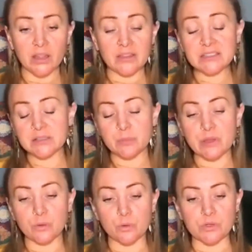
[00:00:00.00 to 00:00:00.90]
That's
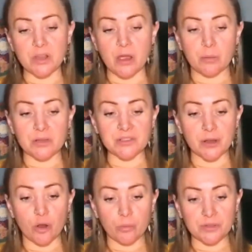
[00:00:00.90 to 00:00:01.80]
something that also happens a
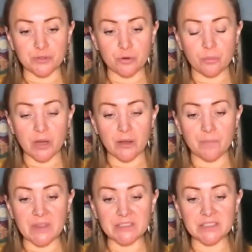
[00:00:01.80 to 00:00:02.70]
lot with
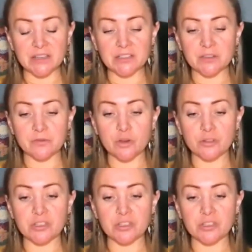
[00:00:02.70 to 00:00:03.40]
trauma. This sense of